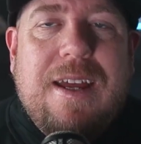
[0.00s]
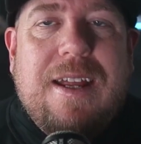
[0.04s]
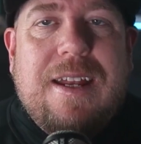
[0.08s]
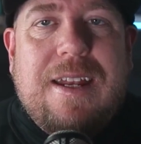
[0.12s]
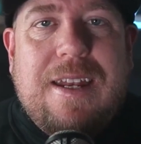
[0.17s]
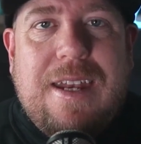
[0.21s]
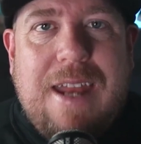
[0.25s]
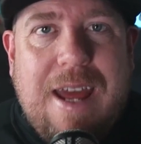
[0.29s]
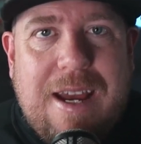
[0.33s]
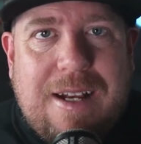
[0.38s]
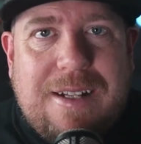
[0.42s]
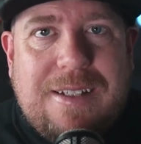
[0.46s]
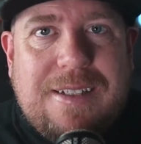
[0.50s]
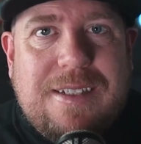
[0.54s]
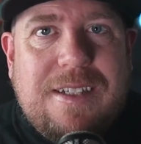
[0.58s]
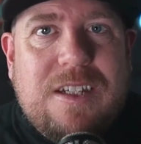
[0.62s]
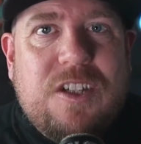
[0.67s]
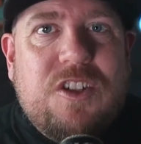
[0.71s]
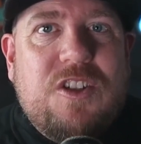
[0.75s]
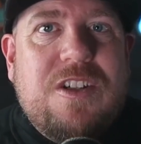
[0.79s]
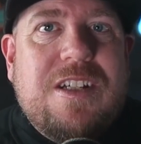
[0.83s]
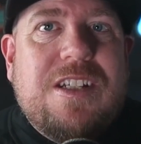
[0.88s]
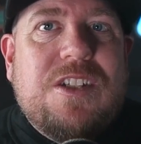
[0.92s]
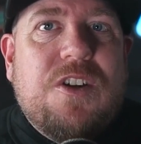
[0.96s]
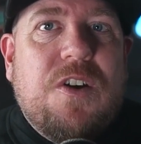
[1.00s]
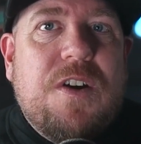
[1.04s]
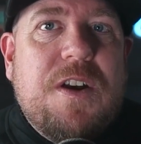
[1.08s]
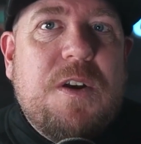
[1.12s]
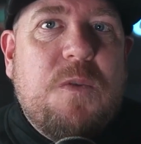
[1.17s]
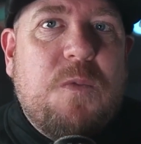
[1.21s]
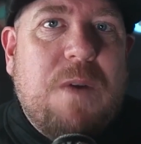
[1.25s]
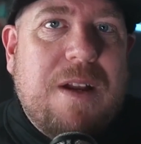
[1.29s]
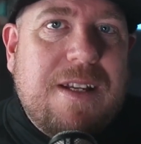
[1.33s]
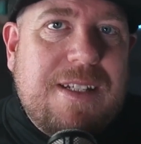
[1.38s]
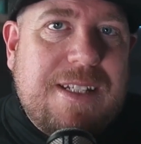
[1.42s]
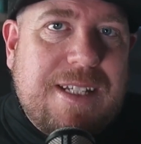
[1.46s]
Next, she
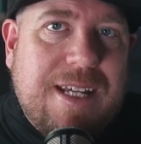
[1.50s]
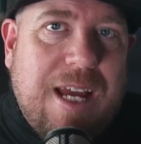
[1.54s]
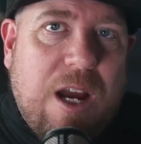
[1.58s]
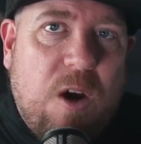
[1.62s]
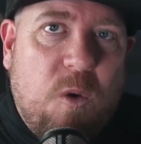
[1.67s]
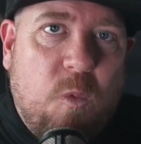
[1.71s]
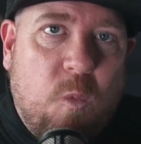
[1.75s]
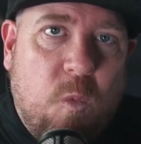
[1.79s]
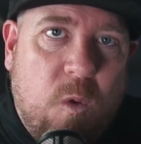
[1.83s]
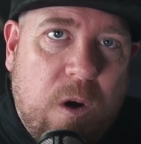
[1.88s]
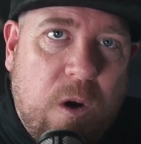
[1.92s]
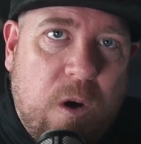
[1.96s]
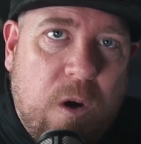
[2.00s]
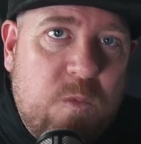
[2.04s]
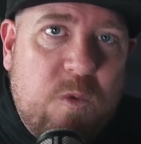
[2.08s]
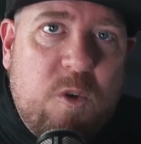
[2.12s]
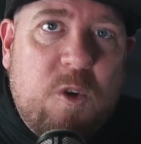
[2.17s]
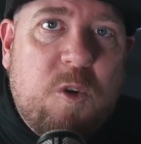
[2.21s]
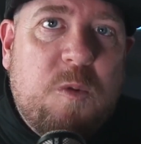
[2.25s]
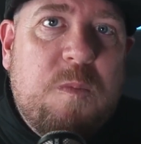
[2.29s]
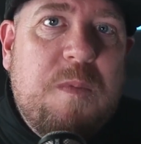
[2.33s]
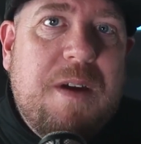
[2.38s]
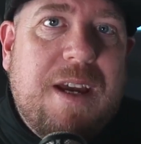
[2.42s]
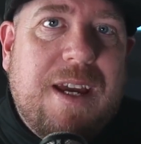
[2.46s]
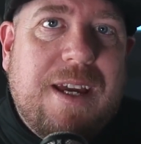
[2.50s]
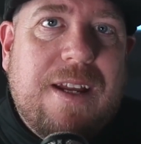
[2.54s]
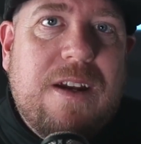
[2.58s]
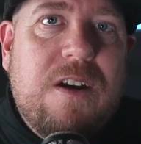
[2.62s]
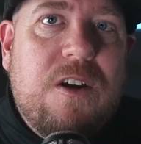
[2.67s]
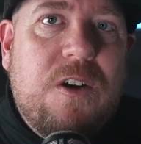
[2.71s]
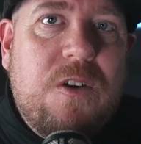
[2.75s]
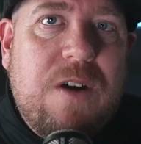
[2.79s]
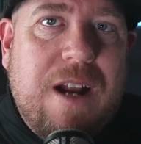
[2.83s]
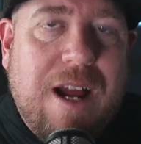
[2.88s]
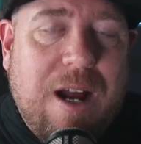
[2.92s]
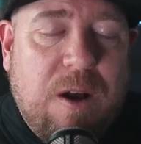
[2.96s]
started renting out 1 room in
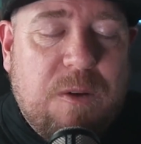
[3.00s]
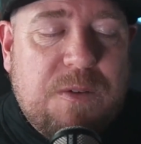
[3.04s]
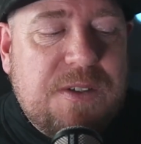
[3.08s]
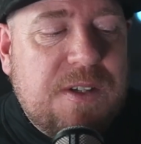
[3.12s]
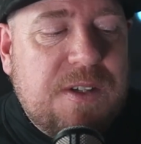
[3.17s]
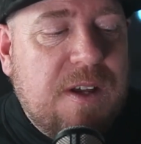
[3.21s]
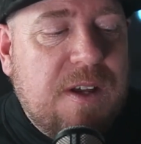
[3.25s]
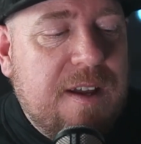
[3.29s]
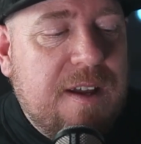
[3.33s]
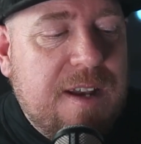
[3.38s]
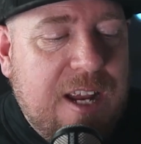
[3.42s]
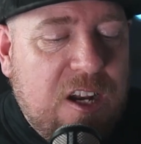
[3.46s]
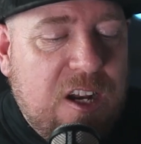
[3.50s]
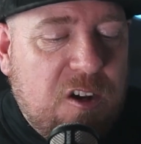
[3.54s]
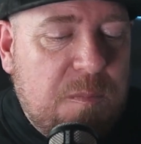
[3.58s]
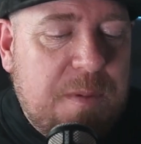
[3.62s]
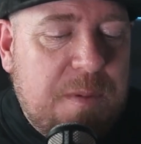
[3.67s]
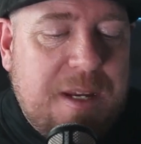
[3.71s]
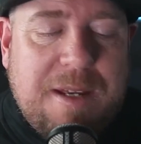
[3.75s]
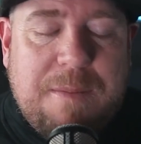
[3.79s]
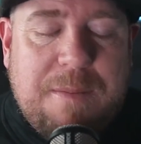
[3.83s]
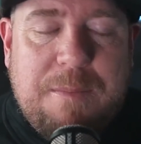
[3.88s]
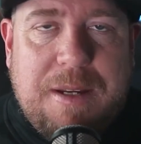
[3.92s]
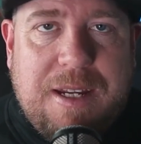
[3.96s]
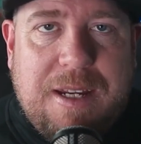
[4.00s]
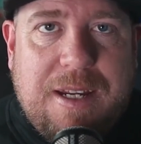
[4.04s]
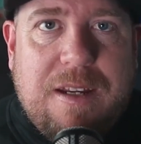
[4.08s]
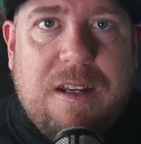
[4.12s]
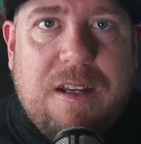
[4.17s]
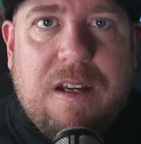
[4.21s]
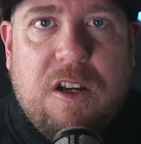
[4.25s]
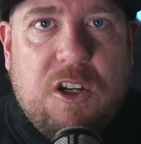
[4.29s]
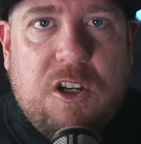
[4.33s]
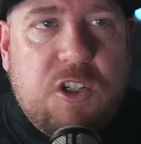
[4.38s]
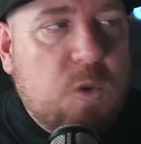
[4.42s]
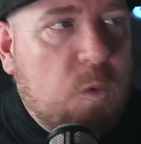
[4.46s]
her house on Airbnb,
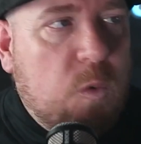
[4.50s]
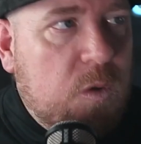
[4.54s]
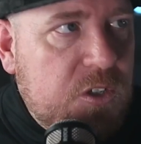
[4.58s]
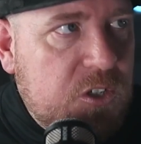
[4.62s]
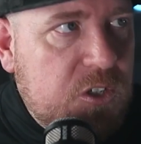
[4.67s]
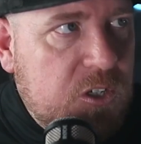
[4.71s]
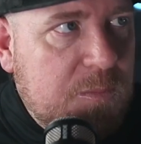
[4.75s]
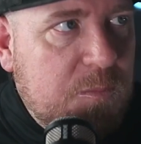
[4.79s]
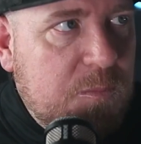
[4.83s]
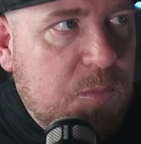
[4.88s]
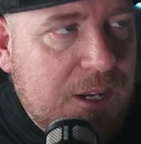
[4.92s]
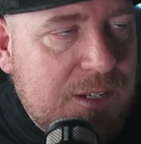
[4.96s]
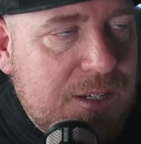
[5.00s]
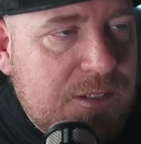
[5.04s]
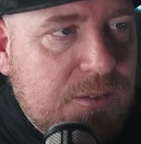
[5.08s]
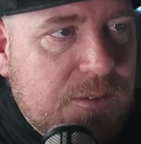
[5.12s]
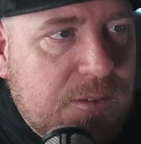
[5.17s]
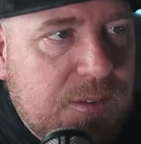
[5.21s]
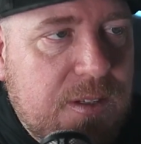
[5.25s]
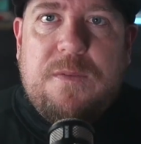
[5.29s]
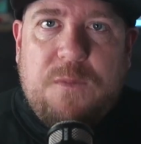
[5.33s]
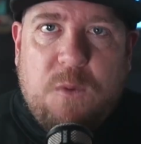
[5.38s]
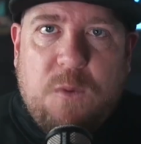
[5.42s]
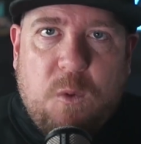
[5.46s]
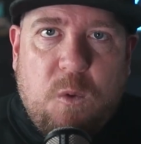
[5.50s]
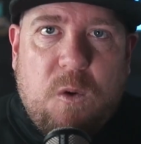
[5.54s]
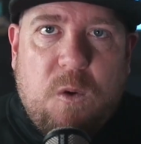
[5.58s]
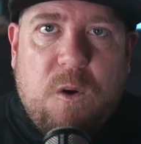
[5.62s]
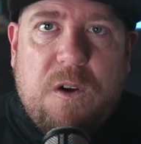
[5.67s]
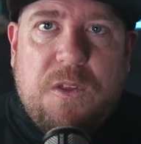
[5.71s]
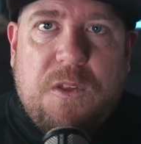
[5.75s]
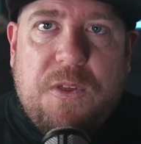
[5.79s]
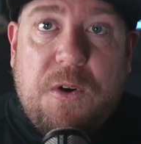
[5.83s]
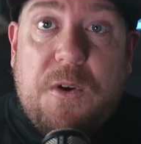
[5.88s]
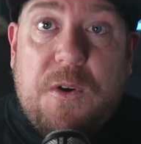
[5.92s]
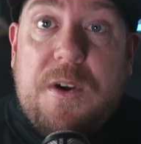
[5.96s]
a short-term rental,
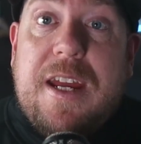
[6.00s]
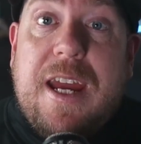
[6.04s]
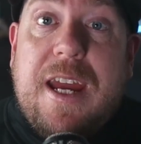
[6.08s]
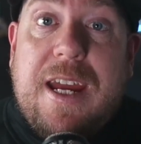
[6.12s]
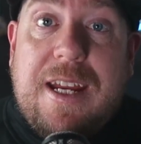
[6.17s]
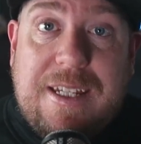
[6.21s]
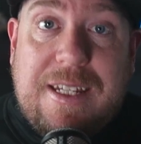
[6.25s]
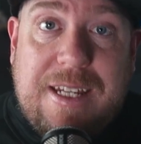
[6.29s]
for 38